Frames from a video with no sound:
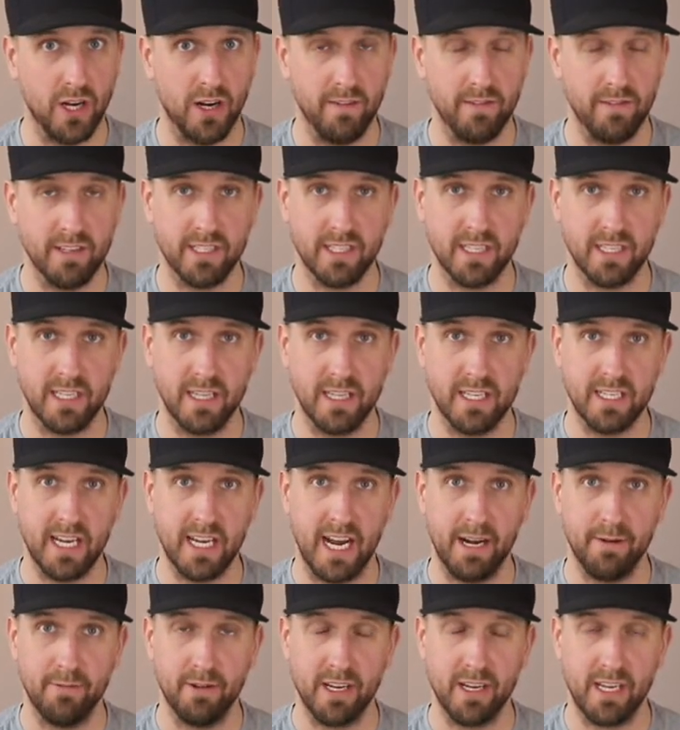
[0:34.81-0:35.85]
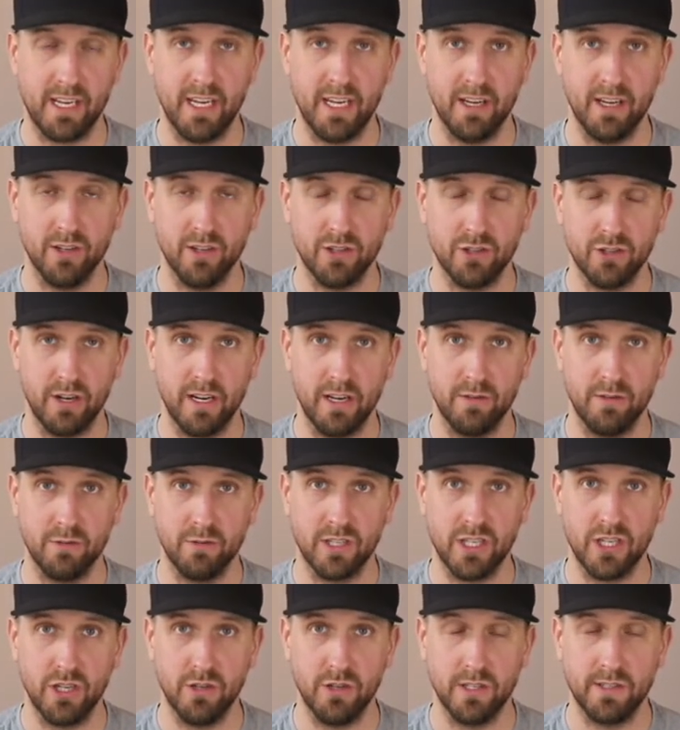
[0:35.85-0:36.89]
Obviously the Tyreek Hill trade
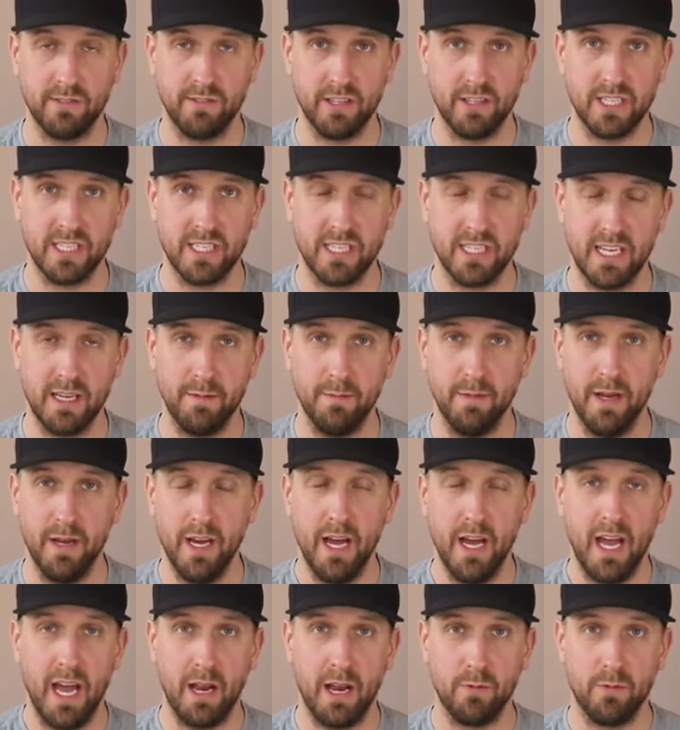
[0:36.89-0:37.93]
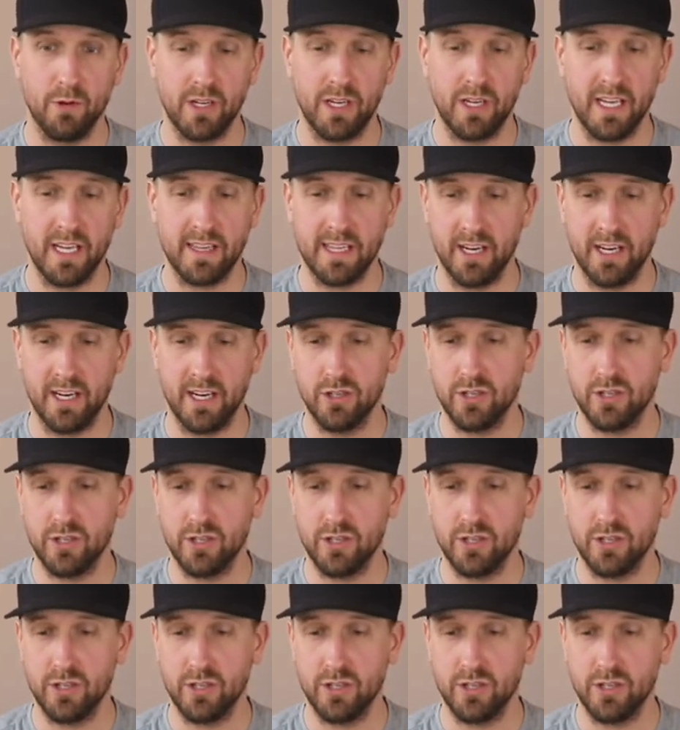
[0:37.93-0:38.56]
was huge for this team, and we'll get there.